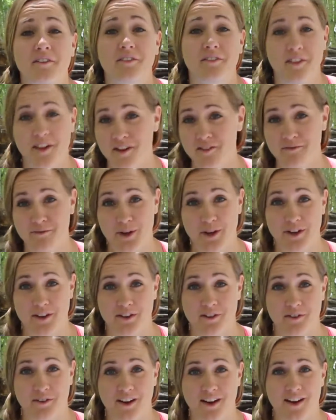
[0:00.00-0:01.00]
love meeting
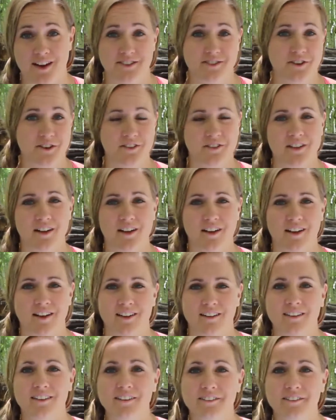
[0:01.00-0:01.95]
you guys online.